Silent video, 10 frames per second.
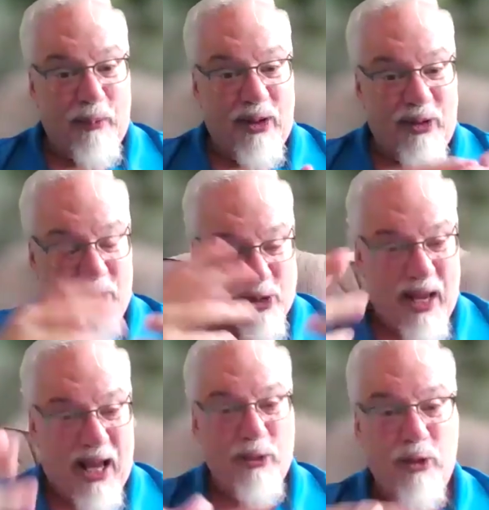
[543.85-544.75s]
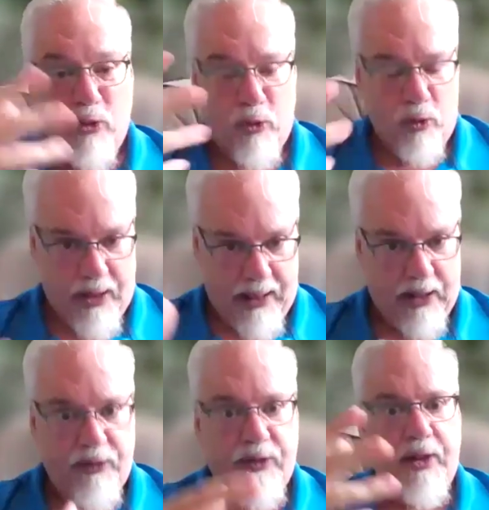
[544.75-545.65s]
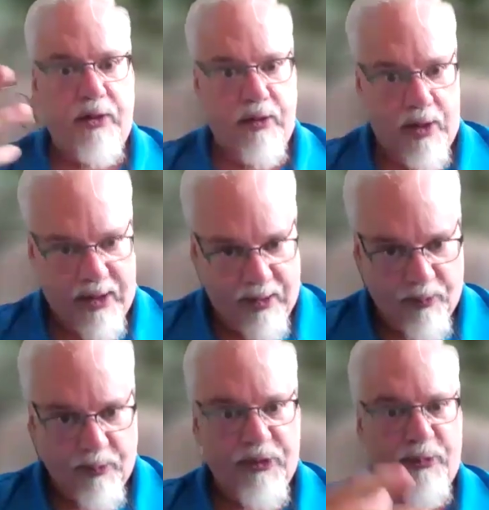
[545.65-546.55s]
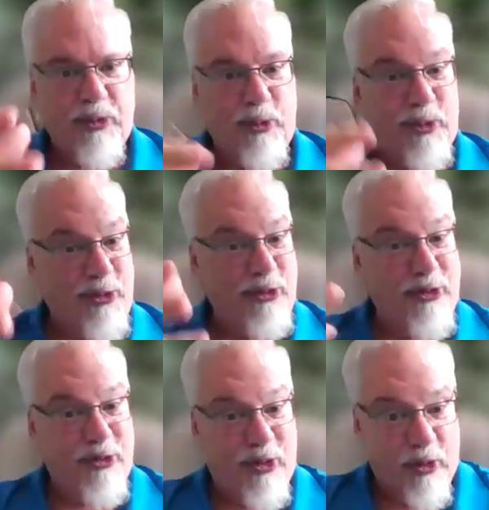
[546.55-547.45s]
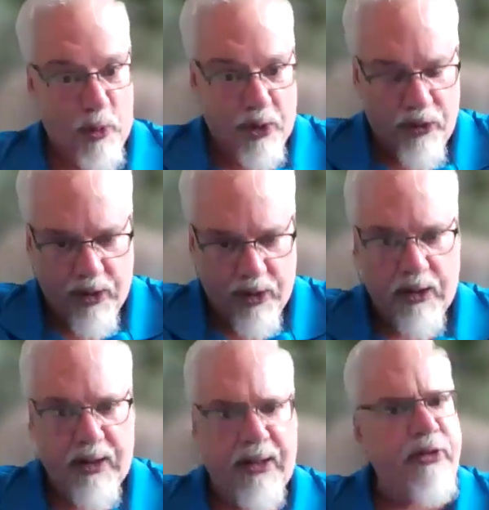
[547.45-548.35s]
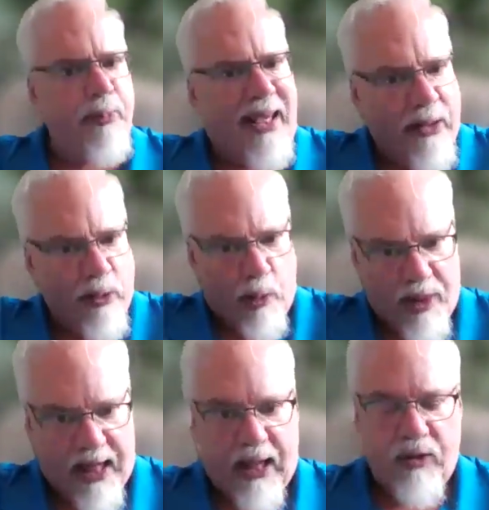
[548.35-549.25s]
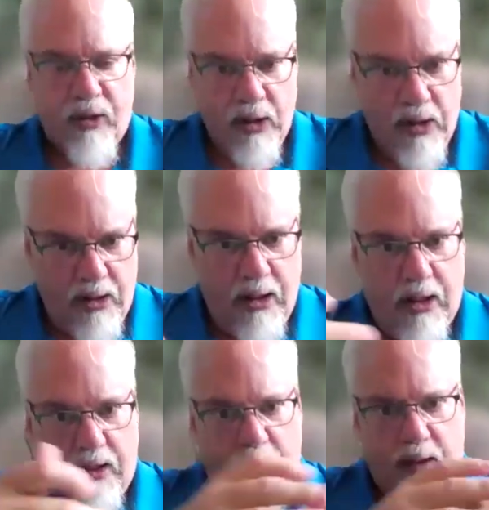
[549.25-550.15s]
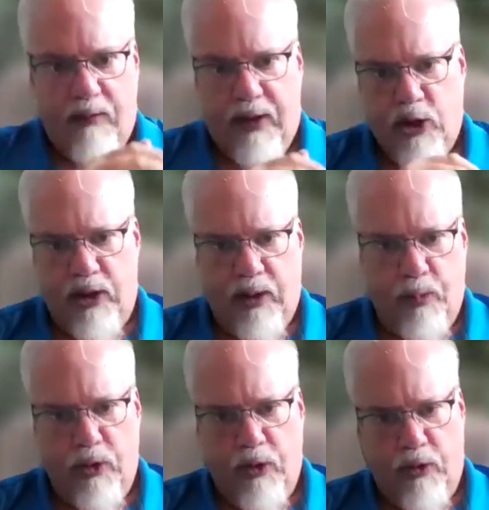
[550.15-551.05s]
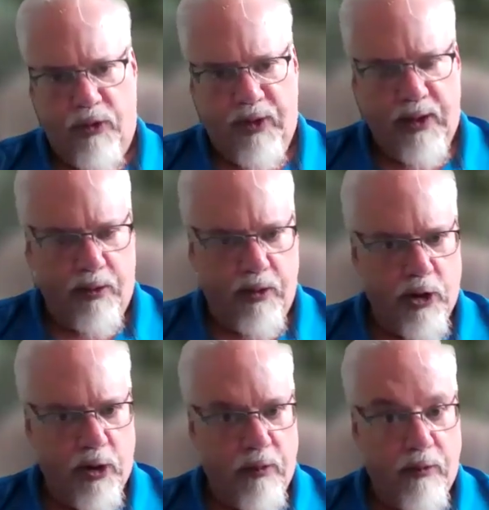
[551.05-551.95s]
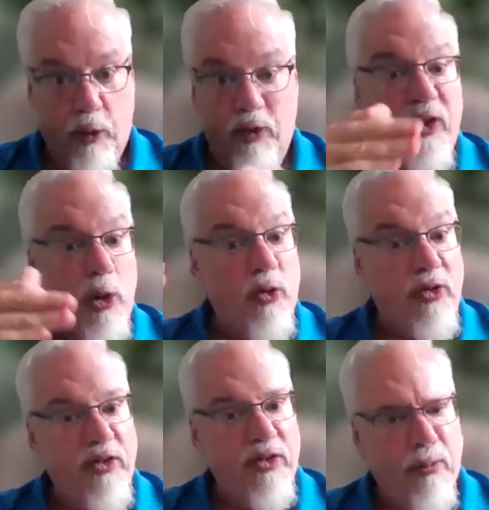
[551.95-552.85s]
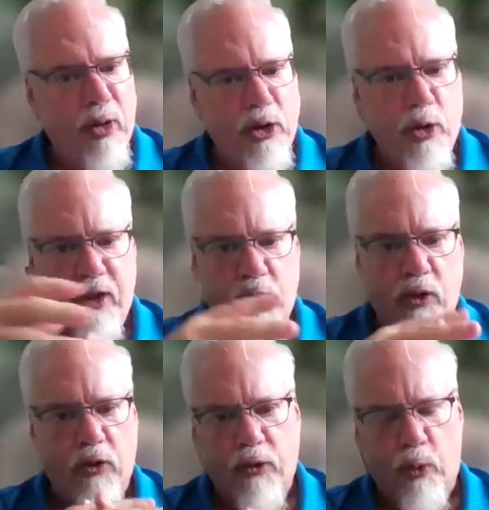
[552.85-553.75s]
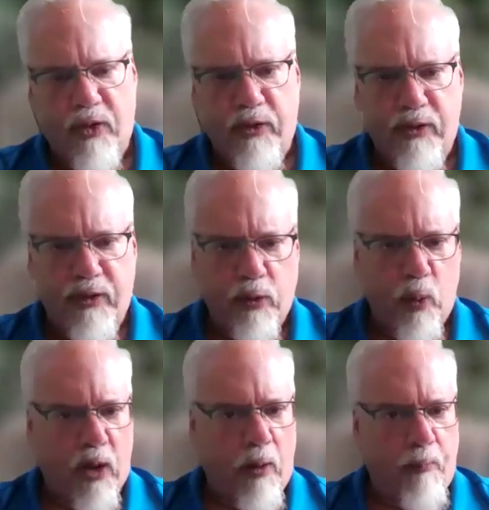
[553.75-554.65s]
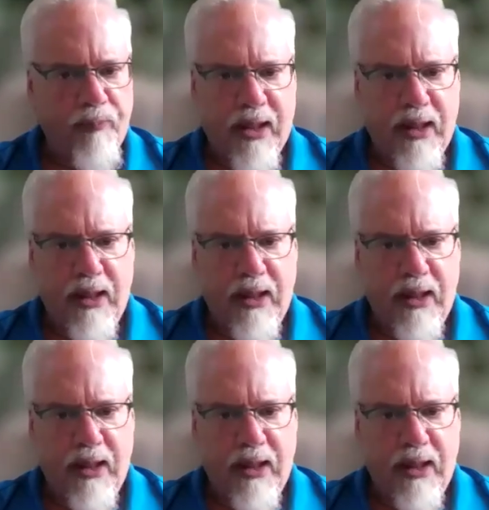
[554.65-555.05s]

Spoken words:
We teach them to do that and give them some sources to start with, and then they expand on that, and then they eventually produce a literature review. So using some non-traditional sources as well.